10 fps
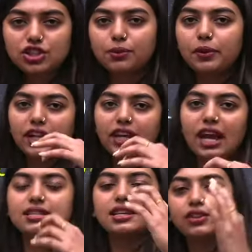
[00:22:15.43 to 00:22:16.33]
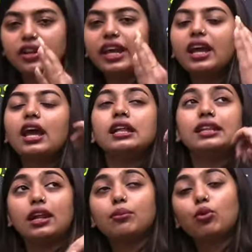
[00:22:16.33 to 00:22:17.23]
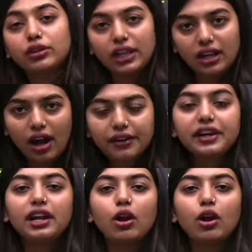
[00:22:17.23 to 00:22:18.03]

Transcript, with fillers: your gibberellic acid 3, there are more than 100,